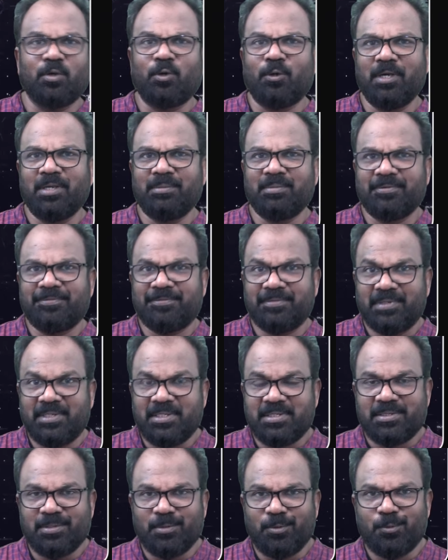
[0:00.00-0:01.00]
volume of
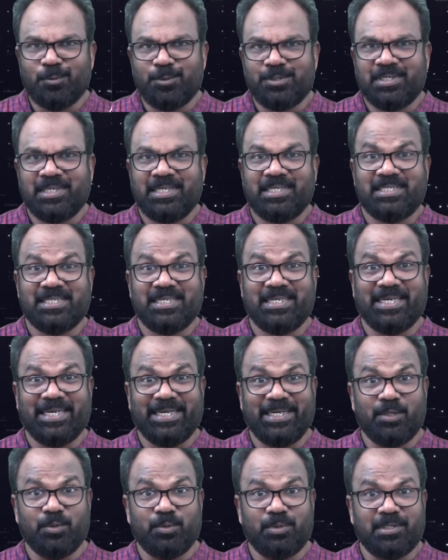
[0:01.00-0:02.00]
this solution is
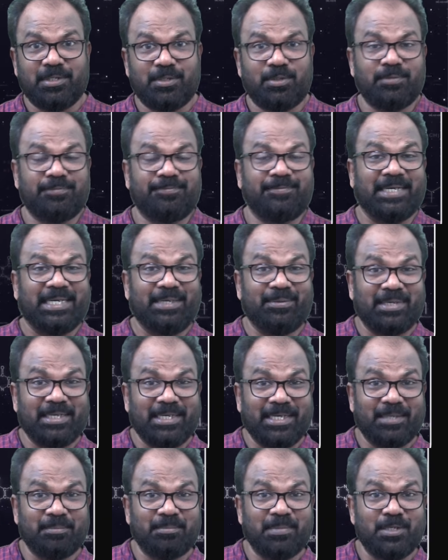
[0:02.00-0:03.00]
diluted to
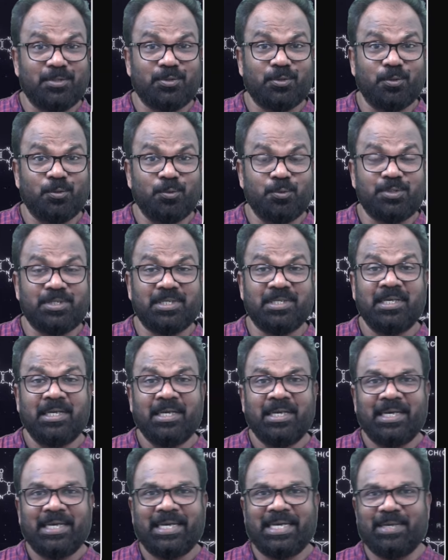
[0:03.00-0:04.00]
500 ml solution
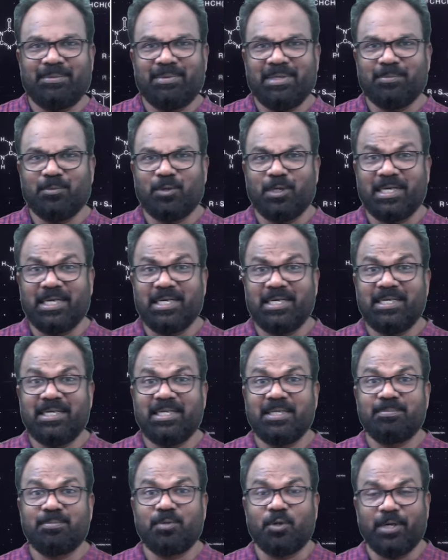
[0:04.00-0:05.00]
having
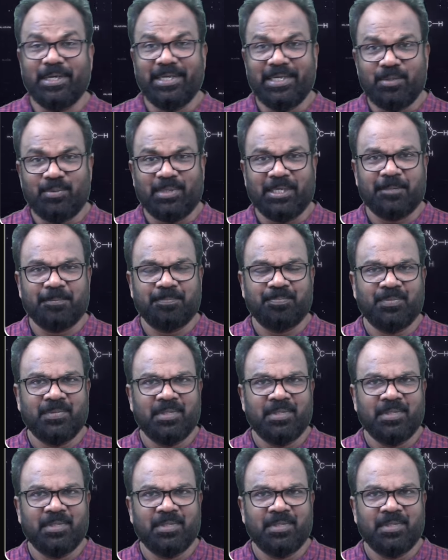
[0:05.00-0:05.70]
molarity 0.1.